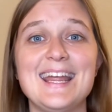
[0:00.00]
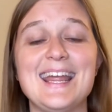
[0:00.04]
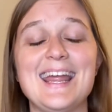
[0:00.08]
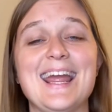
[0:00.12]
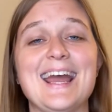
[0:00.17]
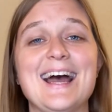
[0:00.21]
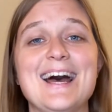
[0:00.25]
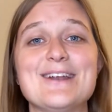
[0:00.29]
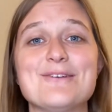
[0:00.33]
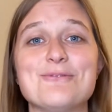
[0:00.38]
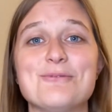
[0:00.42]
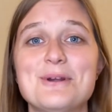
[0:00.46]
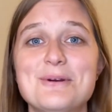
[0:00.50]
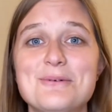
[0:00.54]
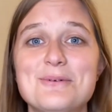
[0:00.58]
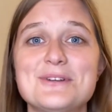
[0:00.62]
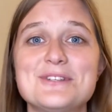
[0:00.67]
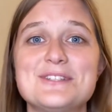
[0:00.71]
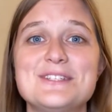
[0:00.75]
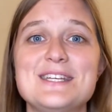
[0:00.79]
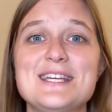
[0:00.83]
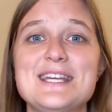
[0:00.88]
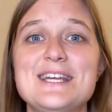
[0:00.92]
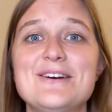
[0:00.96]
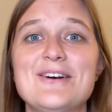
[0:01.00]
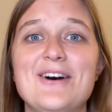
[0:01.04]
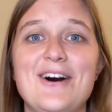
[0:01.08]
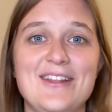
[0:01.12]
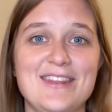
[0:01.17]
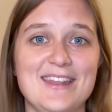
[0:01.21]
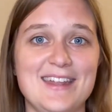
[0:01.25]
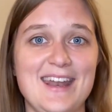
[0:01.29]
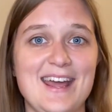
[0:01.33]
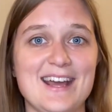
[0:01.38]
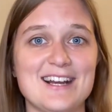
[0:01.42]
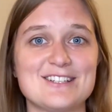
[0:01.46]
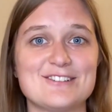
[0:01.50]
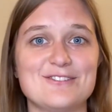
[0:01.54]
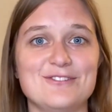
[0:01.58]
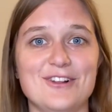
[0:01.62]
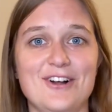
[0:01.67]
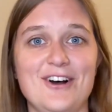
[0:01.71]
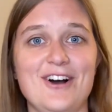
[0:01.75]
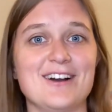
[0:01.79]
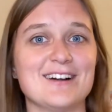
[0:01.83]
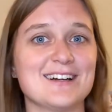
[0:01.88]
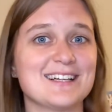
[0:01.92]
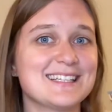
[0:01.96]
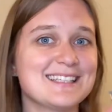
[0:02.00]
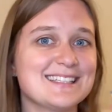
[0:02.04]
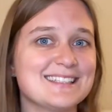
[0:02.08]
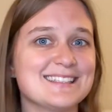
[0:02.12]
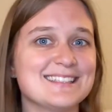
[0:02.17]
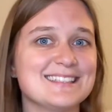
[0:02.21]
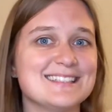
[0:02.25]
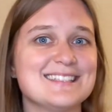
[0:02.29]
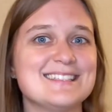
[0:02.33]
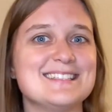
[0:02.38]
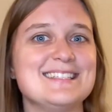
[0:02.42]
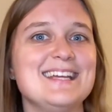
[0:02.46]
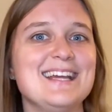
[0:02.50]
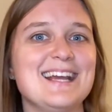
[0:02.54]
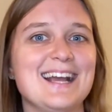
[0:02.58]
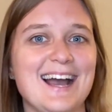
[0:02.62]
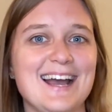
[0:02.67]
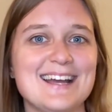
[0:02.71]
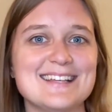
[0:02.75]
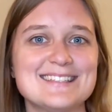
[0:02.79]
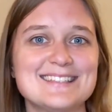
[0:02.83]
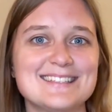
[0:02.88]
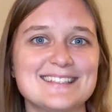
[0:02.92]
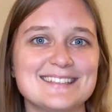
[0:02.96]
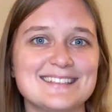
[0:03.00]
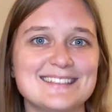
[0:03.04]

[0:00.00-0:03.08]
and we will see you on the next vlog. See you guys.